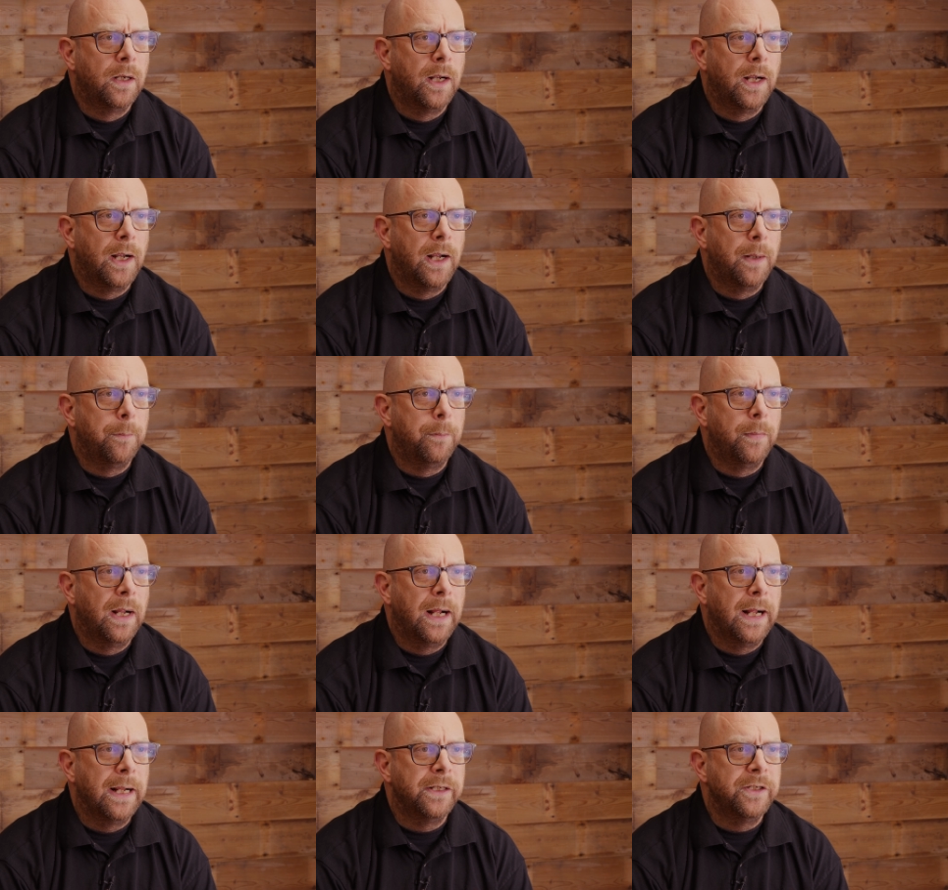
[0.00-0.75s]

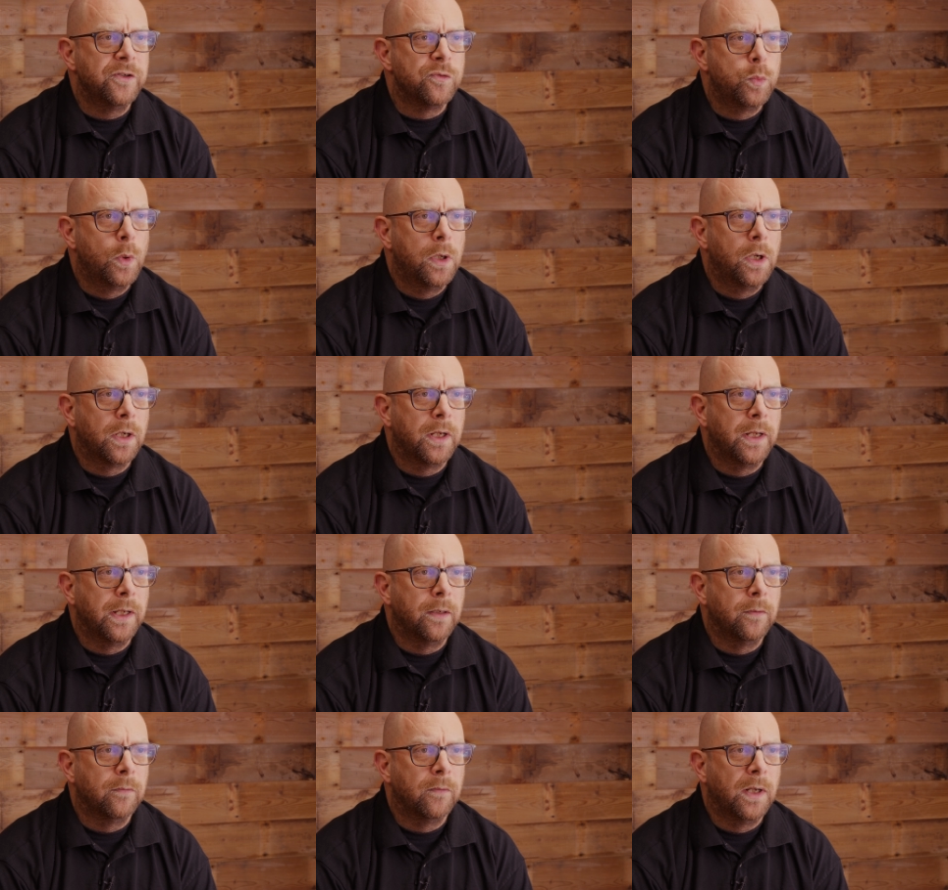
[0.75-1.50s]
and is
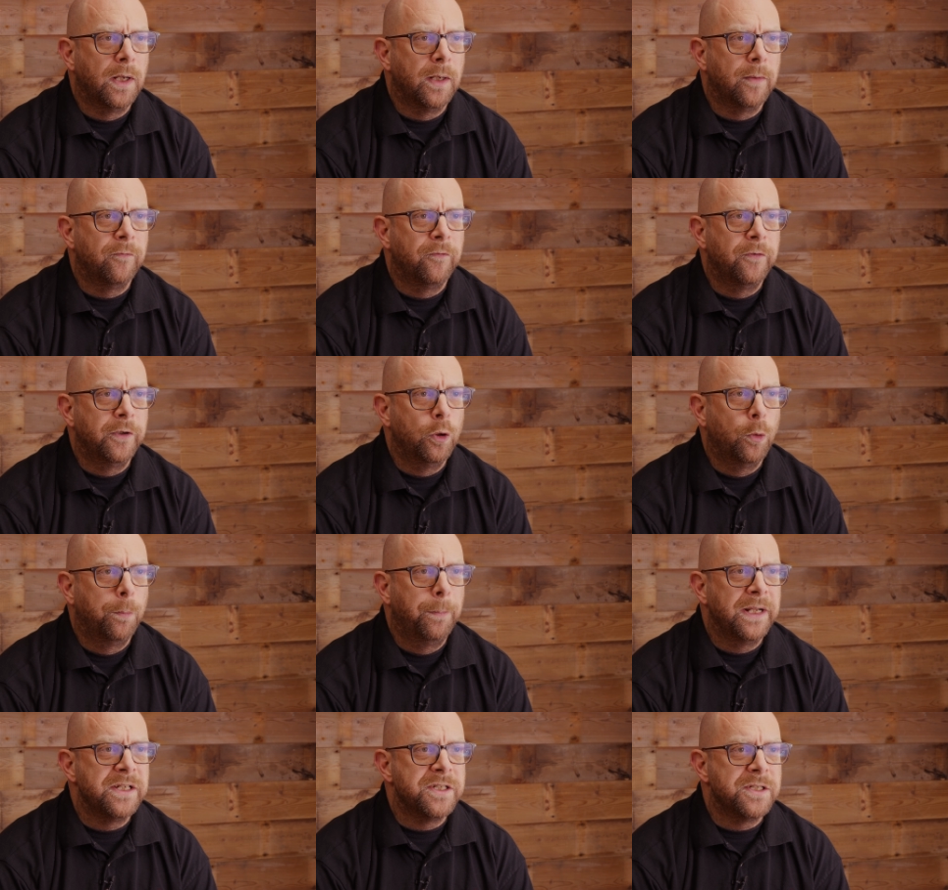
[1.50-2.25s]
working for your
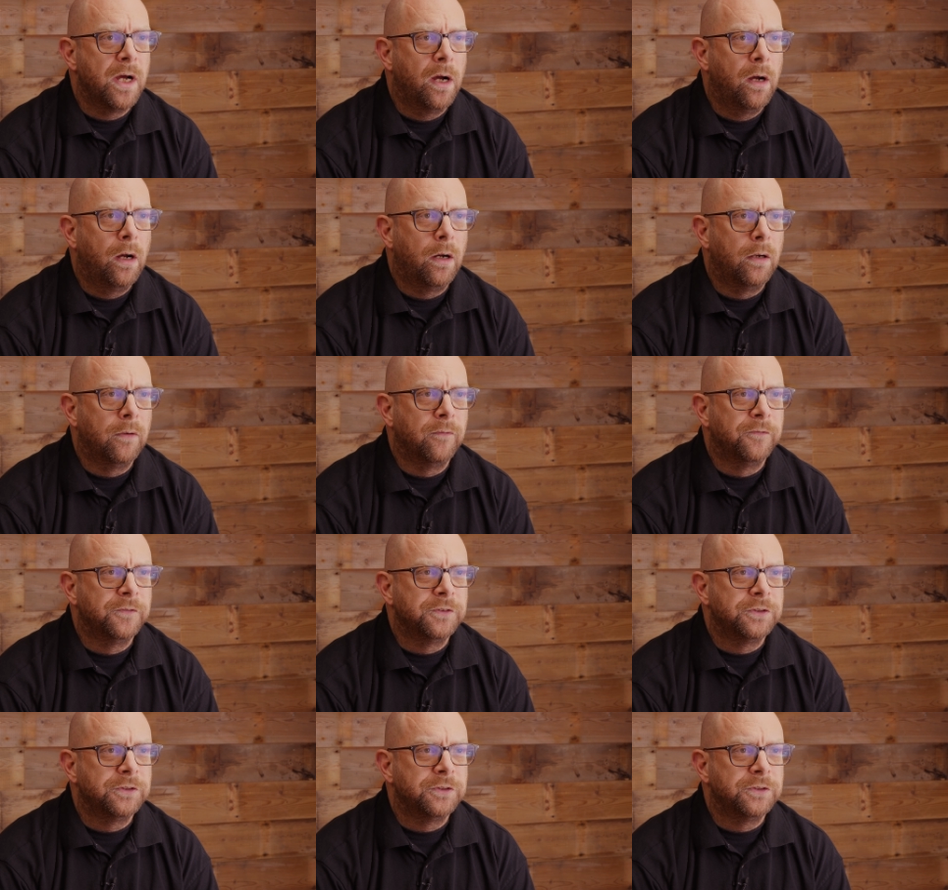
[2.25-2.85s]
better half,